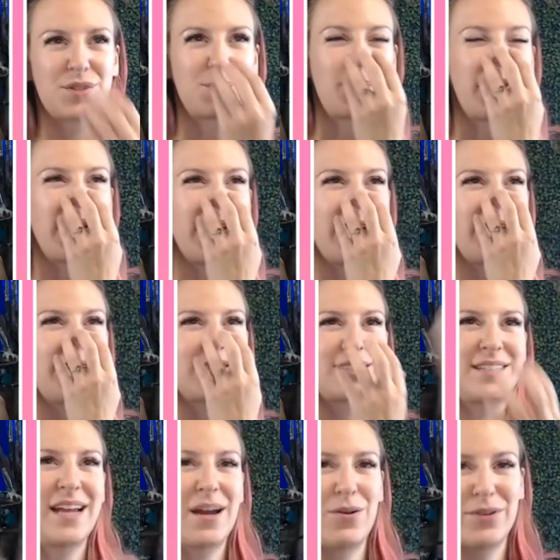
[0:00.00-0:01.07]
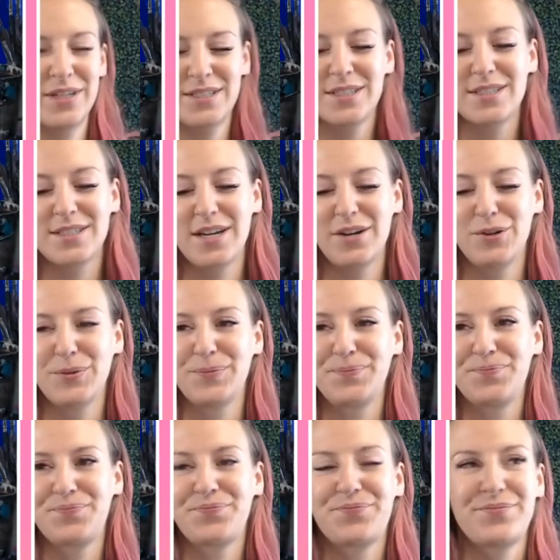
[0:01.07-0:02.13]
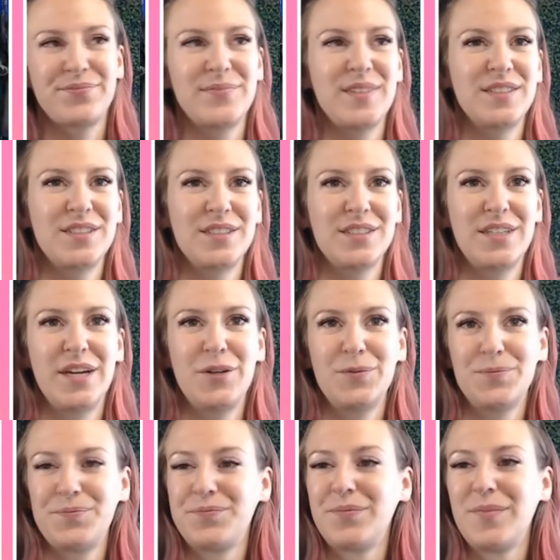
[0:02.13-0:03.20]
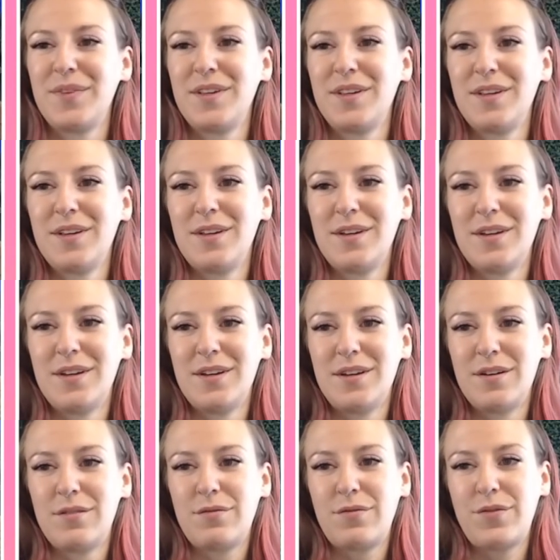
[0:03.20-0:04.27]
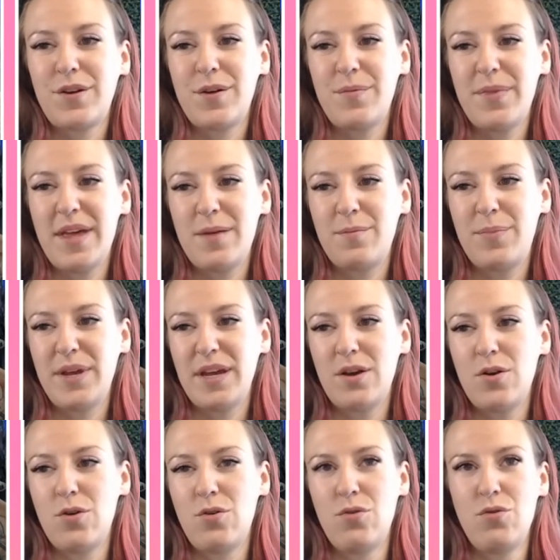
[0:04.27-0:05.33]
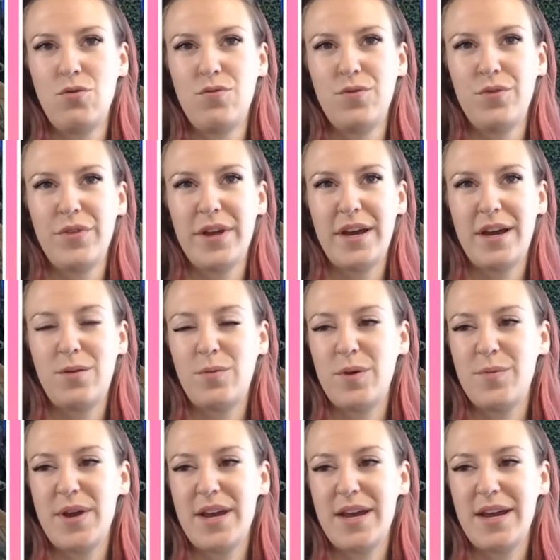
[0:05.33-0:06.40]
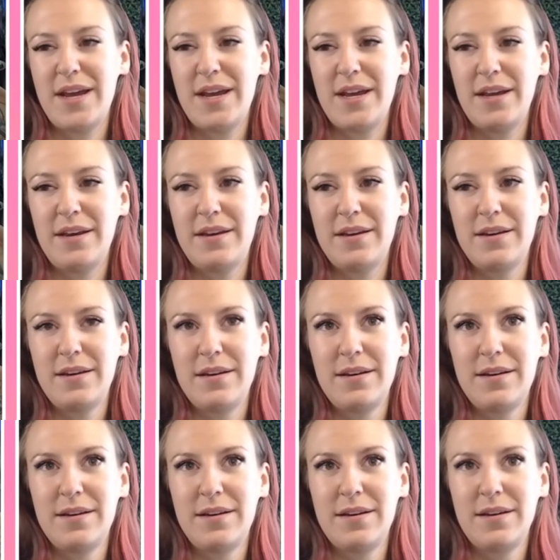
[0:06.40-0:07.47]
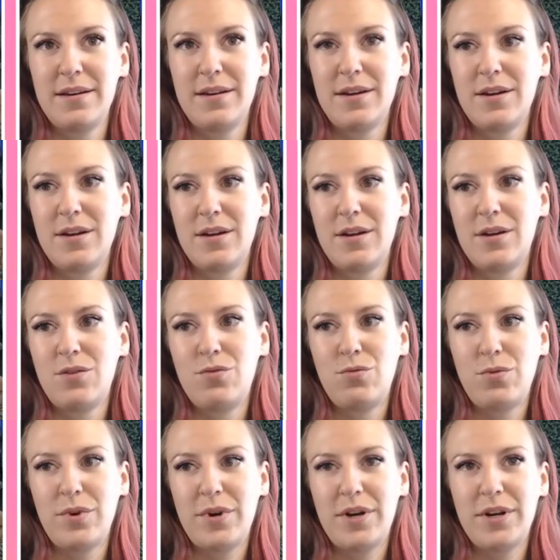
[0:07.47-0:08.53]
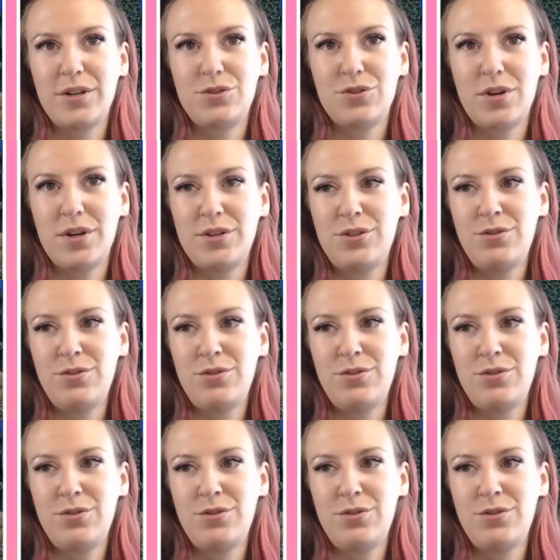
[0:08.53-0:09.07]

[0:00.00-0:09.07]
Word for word: pig snout. It's a snout. It's a snout. From that big oval that we made, we're going to draw two